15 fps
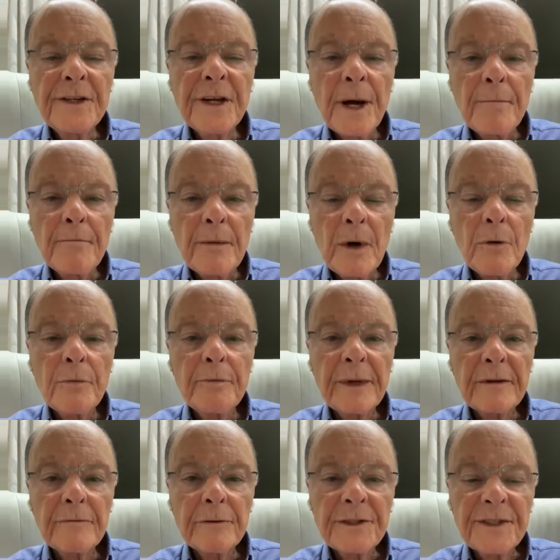stretches
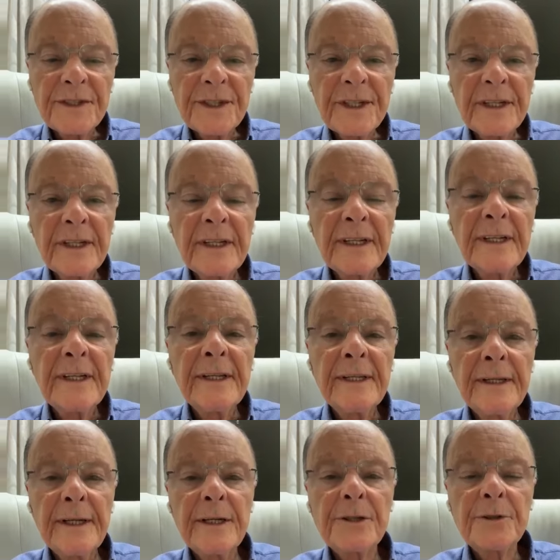out his
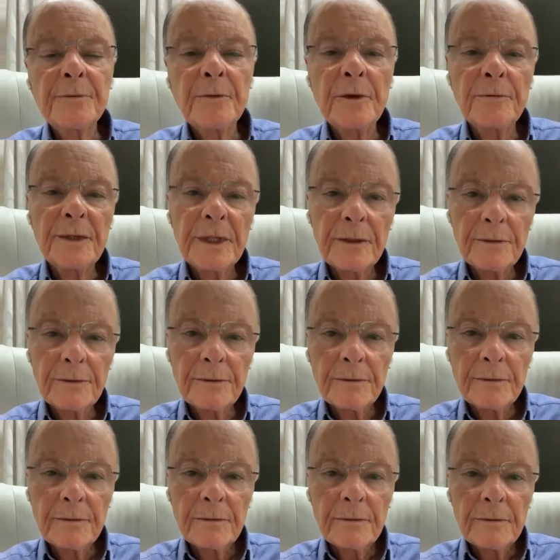hands to you right
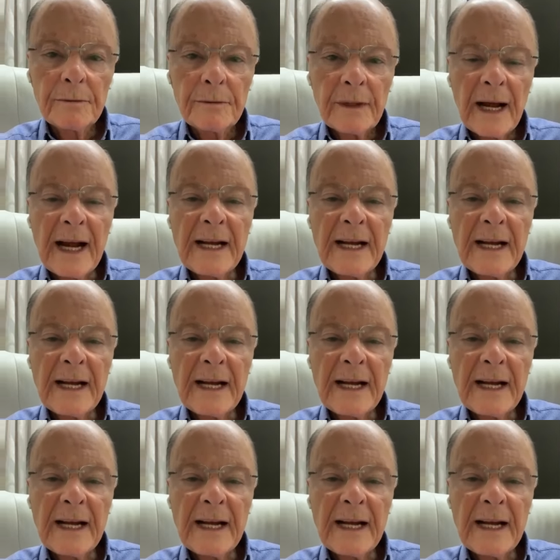now.